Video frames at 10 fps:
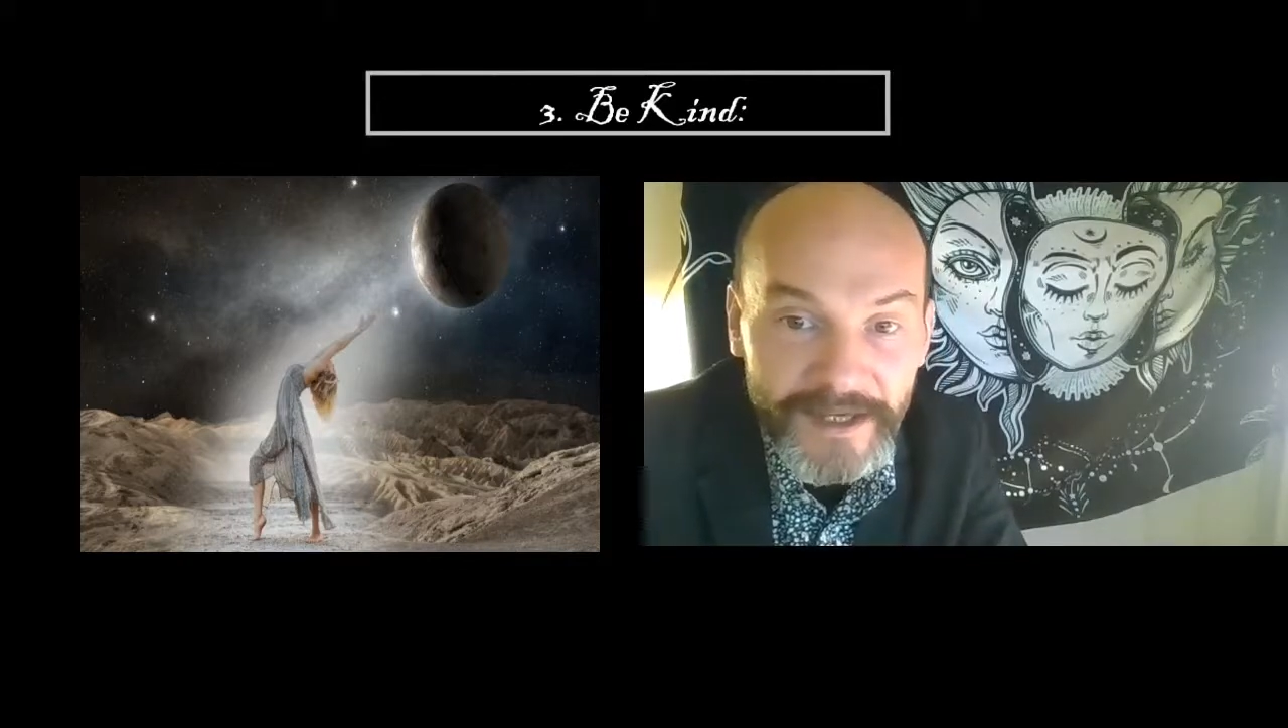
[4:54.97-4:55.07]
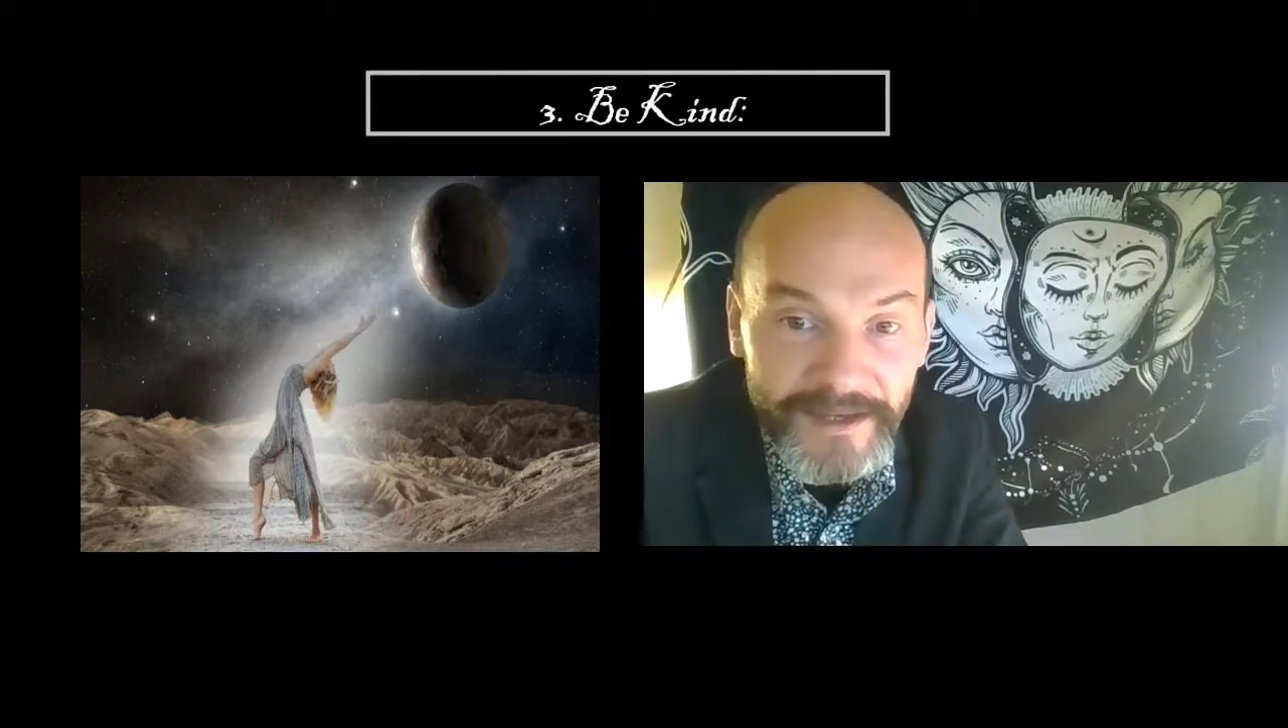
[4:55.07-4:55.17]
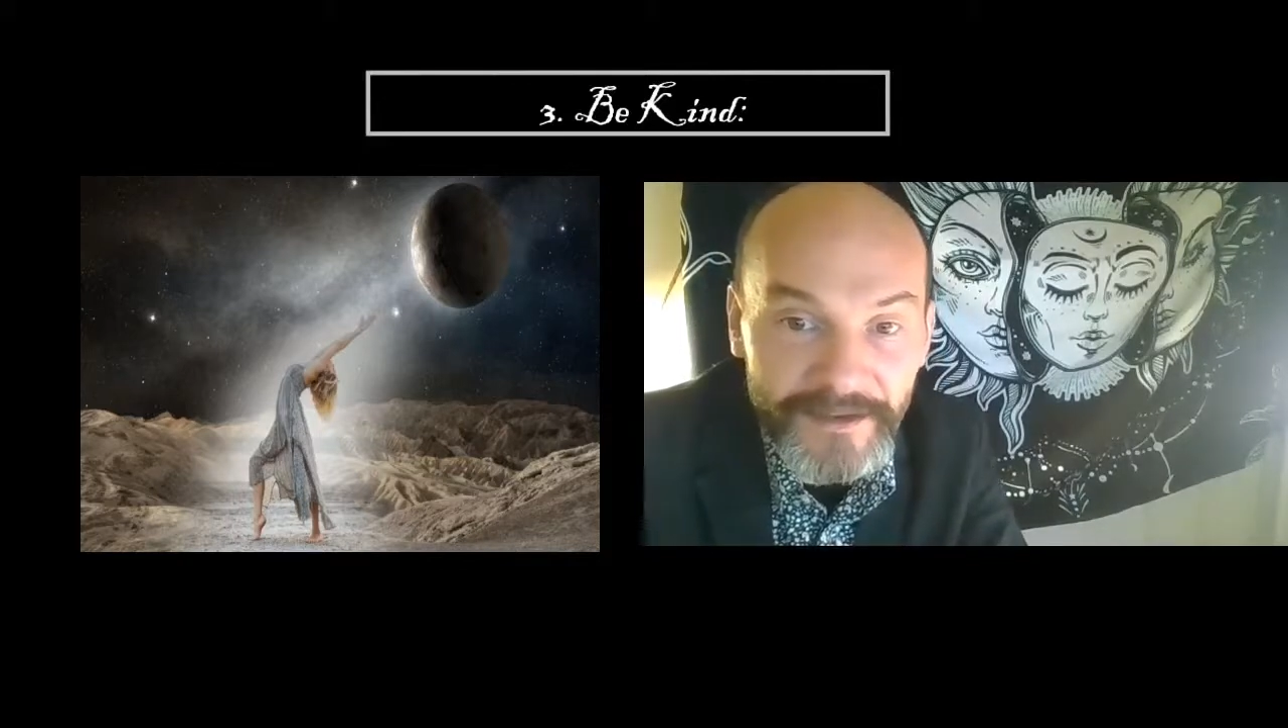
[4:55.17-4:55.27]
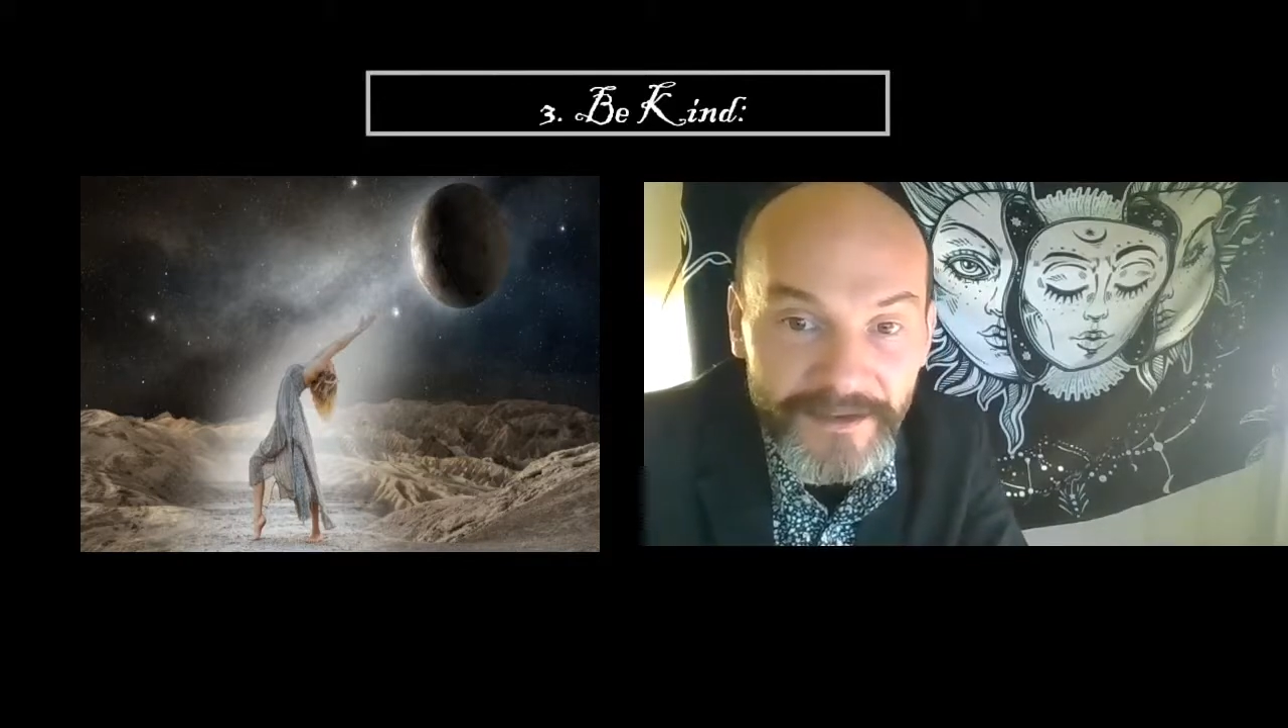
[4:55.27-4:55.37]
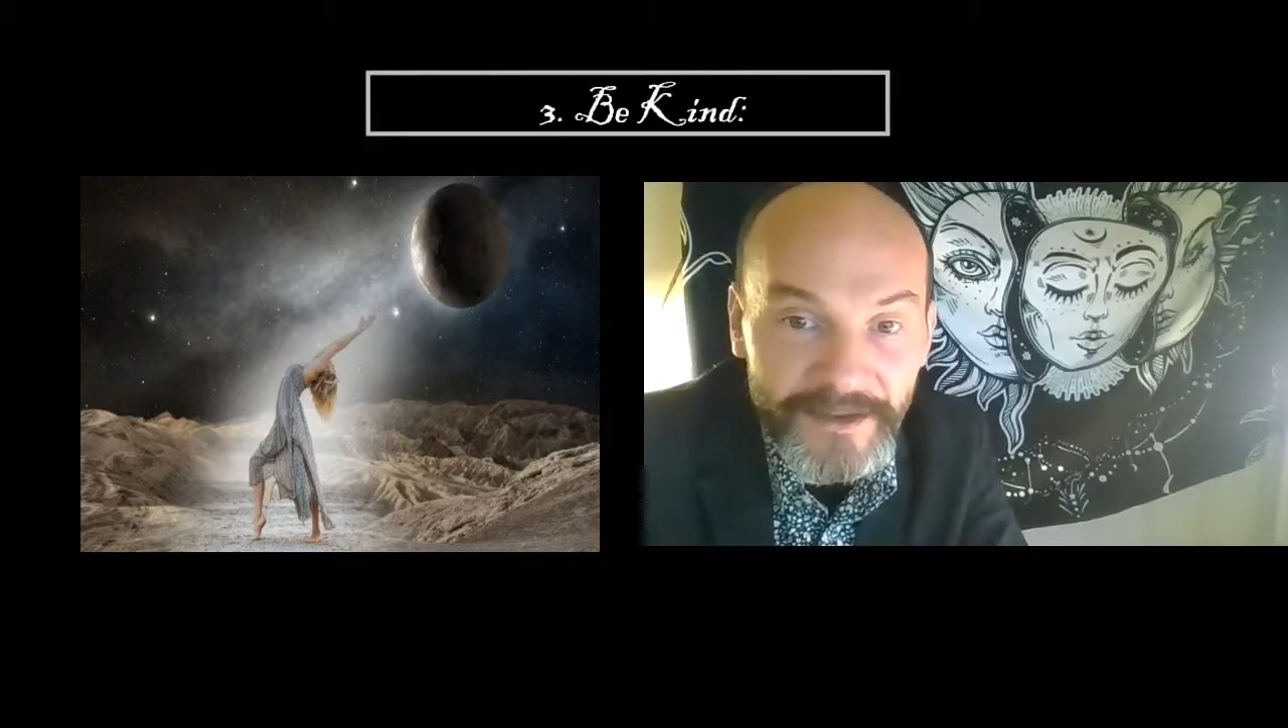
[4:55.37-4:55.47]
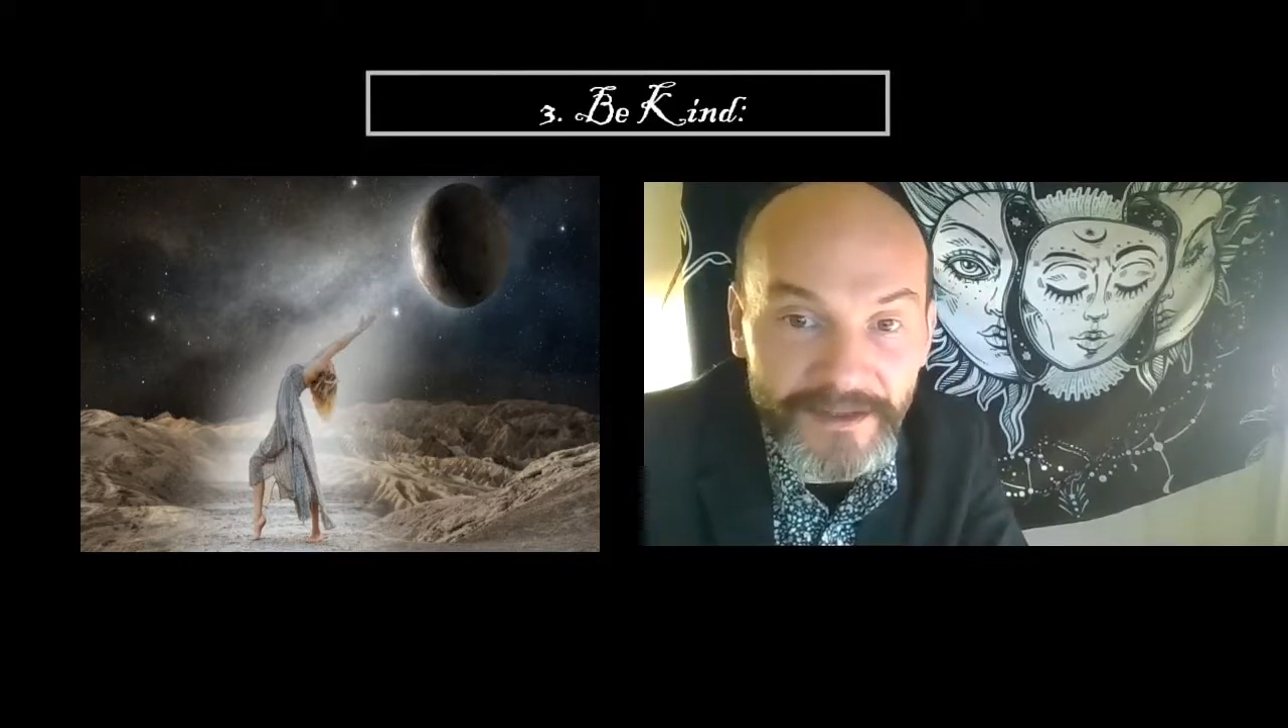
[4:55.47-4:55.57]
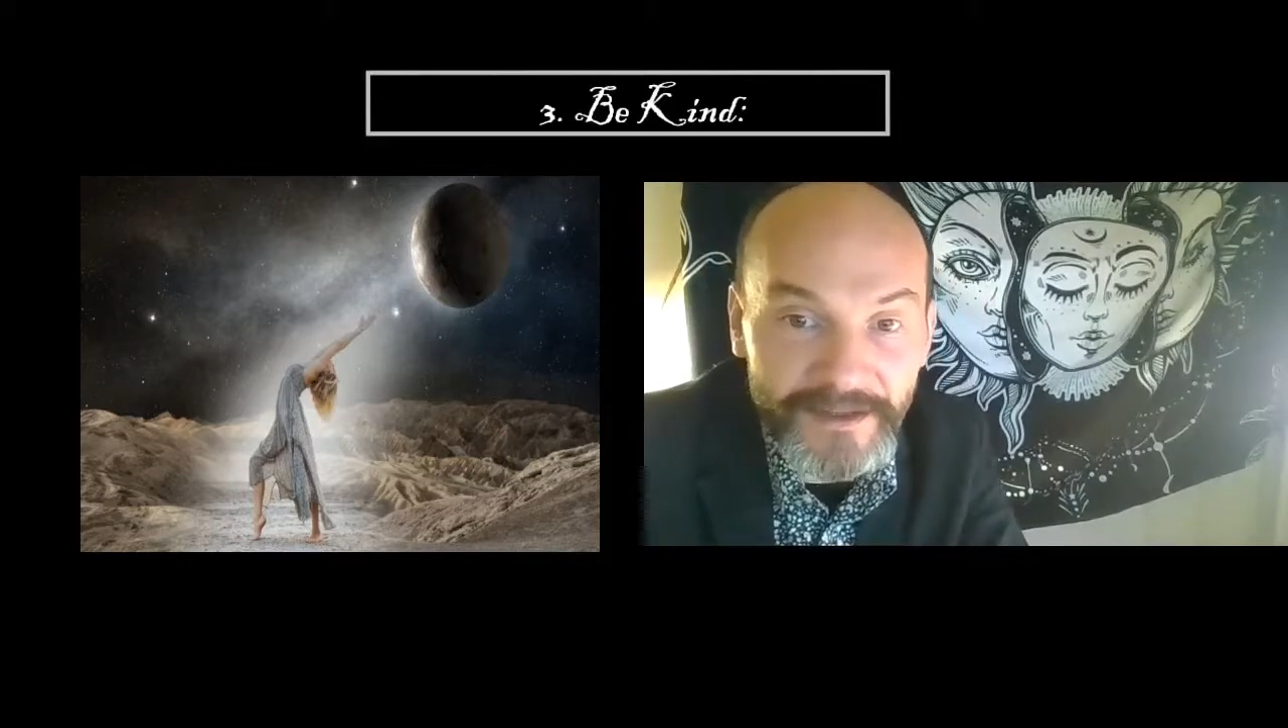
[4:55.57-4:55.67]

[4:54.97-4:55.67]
care that